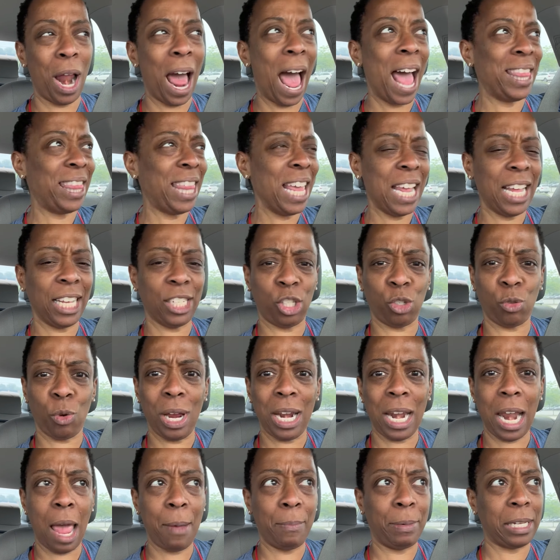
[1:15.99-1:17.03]
I think his
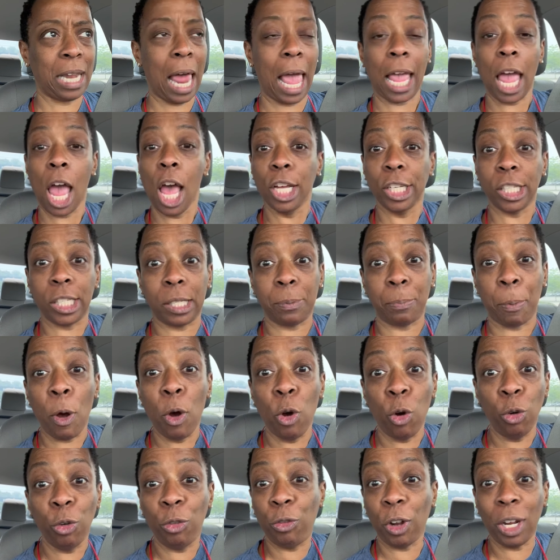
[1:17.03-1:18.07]
screen name is like
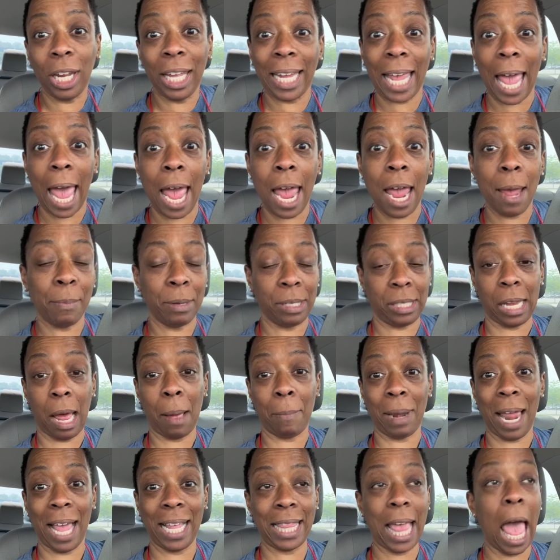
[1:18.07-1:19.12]
Spoonful of Game or
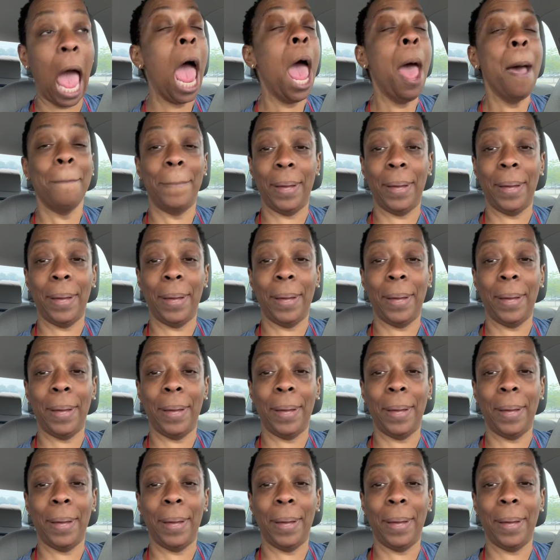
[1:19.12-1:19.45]
something like that.